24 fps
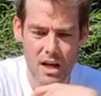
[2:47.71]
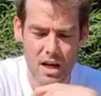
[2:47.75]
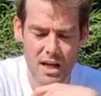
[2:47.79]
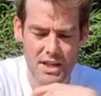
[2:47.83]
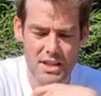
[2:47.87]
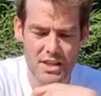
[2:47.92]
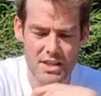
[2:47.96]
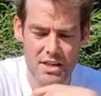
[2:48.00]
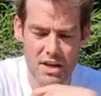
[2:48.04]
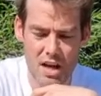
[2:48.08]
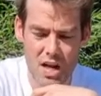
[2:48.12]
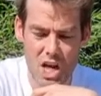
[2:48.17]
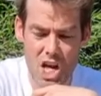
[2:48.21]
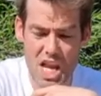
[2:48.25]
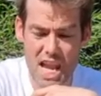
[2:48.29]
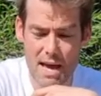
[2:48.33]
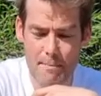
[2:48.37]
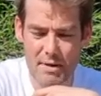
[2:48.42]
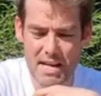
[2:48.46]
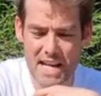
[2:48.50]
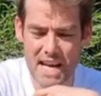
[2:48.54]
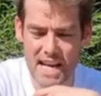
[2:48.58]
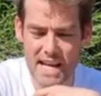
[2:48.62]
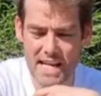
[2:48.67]
a
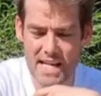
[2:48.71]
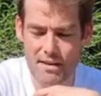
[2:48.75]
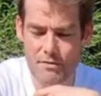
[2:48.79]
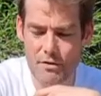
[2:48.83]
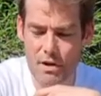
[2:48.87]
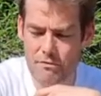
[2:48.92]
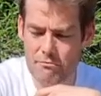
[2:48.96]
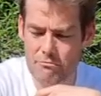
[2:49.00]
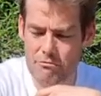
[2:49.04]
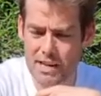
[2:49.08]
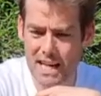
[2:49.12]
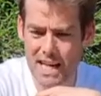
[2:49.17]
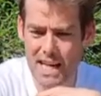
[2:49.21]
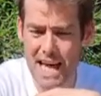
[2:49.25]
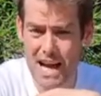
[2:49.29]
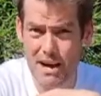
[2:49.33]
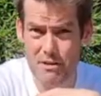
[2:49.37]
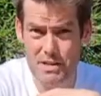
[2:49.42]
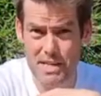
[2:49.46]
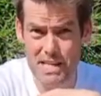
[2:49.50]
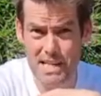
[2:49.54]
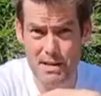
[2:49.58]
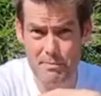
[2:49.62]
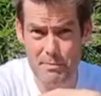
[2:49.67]
lemonade. I've gone for a
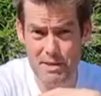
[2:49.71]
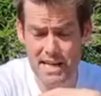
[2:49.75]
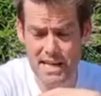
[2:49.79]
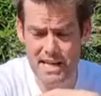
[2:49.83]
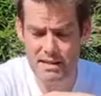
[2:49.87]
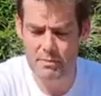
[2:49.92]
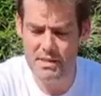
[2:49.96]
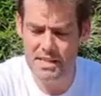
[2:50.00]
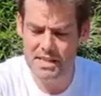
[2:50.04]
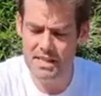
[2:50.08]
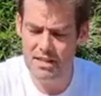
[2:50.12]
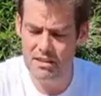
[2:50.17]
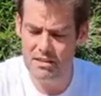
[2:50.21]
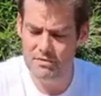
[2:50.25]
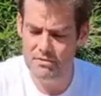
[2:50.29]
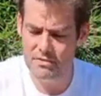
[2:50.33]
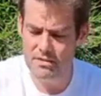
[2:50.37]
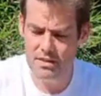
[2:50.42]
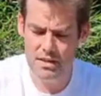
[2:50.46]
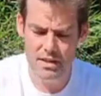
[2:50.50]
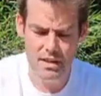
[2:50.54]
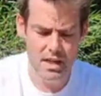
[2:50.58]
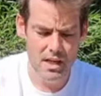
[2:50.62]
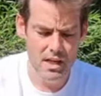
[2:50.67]
cloudy lemonade
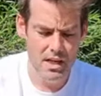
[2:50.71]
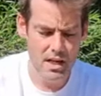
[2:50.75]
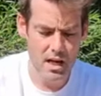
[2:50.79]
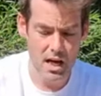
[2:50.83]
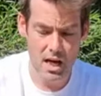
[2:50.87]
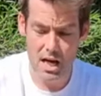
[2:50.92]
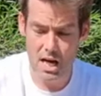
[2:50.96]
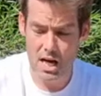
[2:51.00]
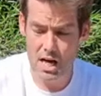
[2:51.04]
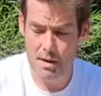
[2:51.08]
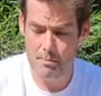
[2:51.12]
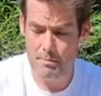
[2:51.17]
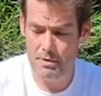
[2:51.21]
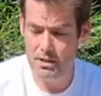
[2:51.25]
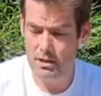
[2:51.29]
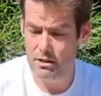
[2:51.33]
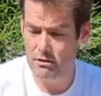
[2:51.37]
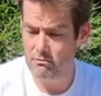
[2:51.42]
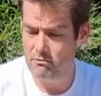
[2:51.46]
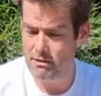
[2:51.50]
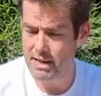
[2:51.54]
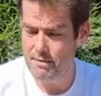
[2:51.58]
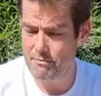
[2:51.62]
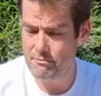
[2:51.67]
myself.
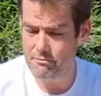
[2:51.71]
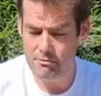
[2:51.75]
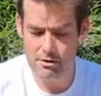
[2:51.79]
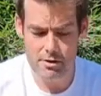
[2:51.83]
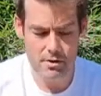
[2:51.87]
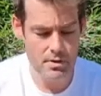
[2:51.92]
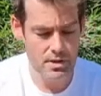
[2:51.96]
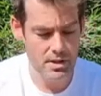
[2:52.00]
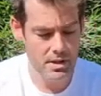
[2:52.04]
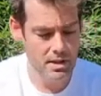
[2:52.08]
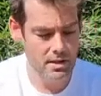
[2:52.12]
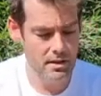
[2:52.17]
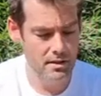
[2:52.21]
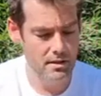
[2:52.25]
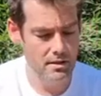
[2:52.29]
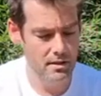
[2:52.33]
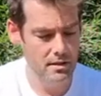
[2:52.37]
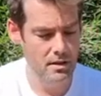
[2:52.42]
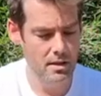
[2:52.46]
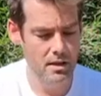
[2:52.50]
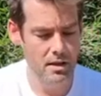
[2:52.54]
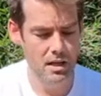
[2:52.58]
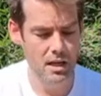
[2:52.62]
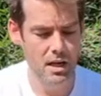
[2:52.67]
Grapefruit,
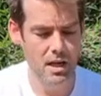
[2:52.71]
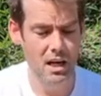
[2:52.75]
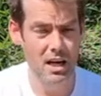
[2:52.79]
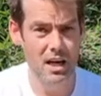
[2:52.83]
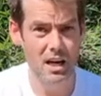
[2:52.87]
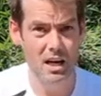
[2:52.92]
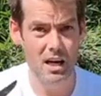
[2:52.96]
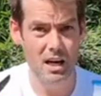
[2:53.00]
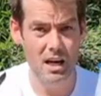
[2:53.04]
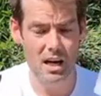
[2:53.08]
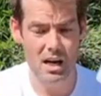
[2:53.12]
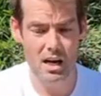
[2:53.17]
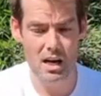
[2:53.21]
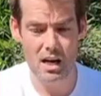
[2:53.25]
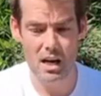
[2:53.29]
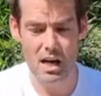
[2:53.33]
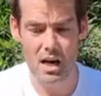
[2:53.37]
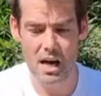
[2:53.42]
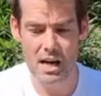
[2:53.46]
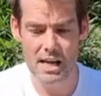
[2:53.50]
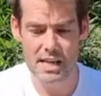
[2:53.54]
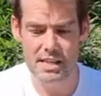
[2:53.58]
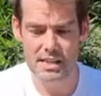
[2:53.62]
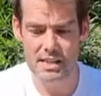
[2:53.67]

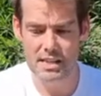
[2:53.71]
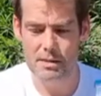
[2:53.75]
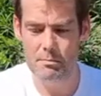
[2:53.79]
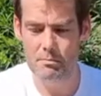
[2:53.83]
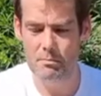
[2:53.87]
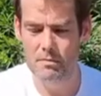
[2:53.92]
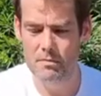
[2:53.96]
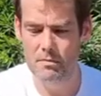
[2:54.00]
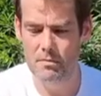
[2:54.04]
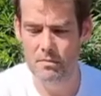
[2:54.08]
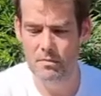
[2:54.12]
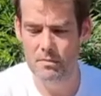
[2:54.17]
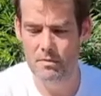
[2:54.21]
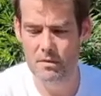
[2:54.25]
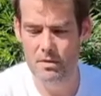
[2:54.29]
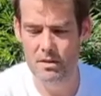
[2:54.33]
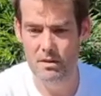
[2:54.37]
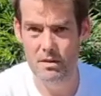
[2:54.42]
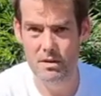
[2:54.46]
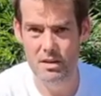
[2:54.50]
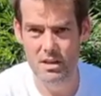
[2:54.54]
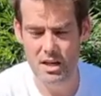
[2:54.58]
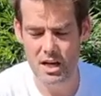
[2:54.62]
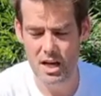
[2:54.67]
ice.
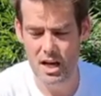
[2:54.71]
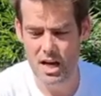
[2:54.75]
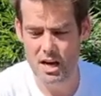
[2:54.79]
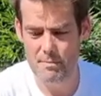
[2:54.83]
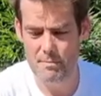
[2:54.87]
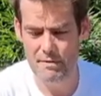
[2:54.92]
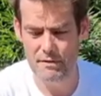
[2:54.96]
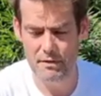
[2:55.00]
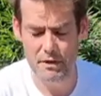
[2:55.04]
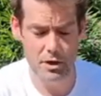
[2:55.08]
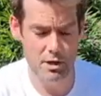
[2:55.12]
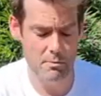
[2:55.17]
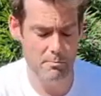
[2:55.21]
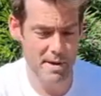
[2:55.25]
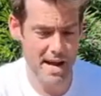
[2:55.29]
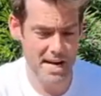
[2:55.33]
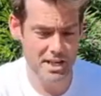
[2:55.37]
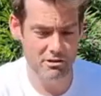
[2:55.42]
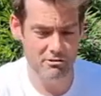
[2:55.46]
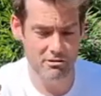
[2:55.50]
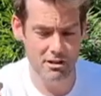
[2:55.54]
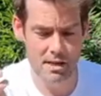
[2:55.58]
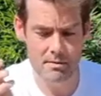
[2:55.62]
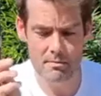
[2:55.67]
If you've got a
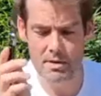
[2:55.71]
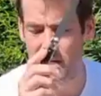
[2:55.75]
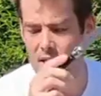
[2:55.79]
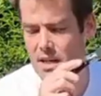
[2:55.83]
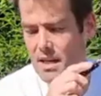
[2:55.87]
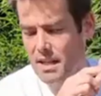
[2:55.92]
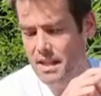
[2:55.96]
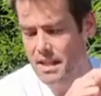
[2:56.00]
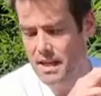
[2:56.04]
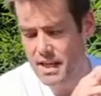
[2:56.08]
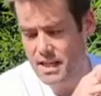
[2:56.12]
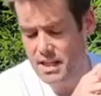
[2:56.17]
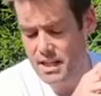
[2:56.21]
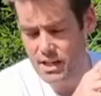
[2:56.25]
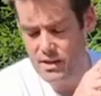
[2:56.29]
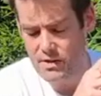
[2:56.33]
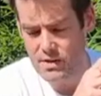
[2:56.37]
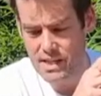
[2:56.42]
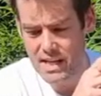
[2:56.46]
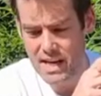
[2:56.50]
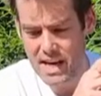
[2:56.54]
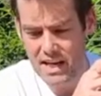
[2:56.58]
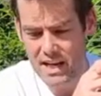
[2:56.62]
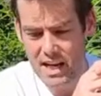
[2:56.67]
measurer, then
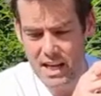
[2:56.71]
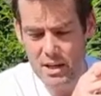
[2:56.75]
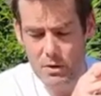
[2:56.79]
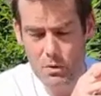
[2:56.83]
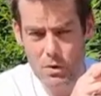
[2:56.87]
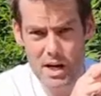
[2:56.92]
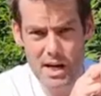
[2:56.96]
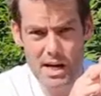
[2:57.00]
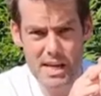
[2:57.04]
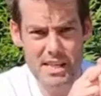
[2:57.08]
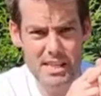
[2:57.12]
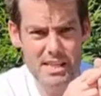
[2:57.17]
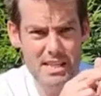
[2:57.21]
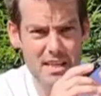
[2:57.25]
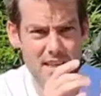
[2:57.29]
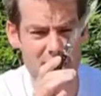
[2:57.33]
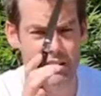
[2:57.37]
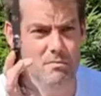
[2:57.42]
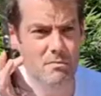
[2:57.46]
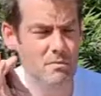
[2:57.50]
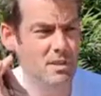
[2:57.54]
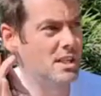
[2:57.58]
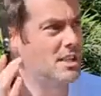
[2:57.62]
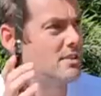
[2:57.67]
use that. Otherwise, you
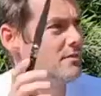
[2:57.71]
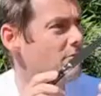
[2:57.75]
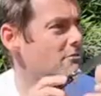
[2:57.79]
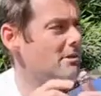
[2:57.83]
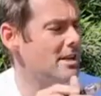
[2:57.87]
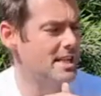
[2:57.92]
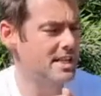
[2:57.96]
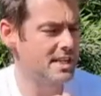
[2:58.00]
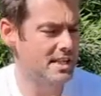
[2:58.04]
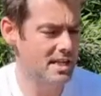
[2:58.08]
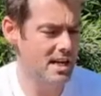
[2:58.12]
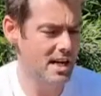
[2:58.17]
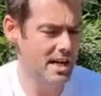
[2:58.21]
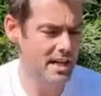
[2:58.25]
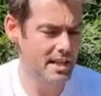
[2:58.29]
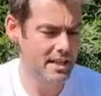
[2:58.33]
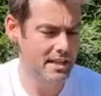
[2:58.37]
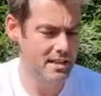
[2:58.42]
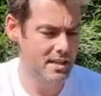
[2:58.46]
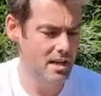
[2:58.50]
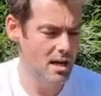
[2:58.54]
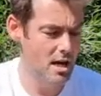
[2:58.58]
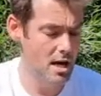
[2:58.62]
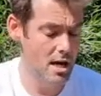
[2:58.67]
know, just freestyle
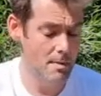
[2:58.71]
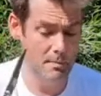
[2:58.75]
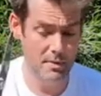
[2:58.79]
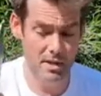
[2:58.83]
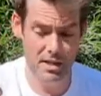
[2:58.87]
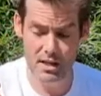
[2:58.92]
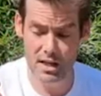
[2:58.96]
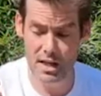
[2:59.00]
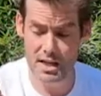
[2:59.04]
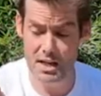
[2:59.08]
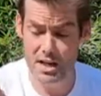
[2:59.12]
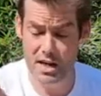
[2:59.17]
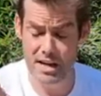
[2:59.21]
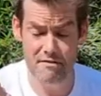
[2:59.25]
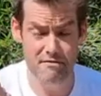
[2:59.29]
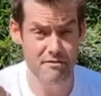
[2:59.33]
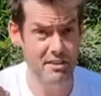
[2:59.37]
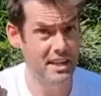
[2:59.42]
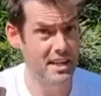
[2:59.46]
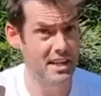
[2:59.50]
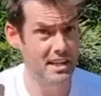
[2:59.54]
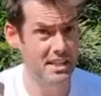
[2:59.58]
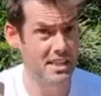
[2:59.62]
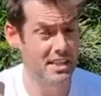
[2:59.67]
it. A knife
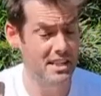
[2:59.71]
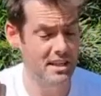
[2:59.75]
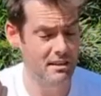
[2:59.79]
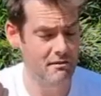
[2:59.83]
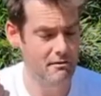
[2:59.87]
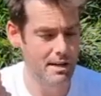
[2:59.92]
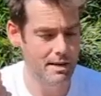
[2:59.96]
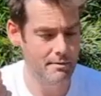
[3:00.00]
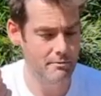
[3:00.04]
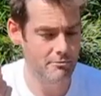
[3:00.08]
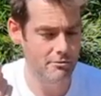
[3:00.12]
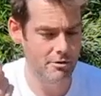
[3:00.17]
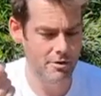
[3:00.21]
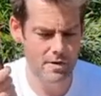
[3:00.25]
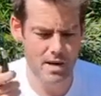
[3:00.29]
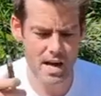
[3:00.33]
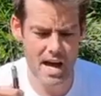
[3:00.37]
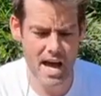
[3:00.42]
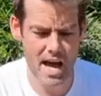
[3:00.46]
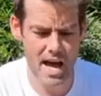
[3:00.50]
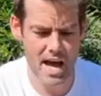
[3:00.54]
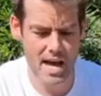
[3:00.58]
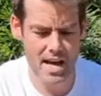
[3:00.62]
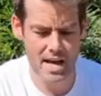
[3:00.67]
for cutting your grapefruit,
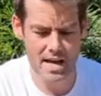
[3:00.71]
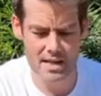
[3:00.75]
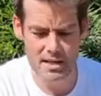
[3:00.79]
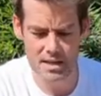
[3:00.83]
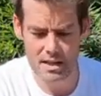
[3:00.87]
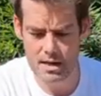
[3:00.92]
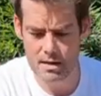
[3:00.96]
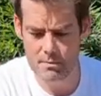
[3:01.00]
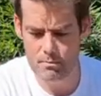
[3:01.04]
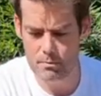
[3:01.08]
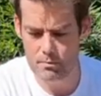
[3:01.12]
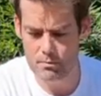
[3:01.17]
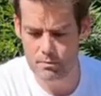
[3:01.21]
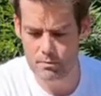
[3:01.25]
and I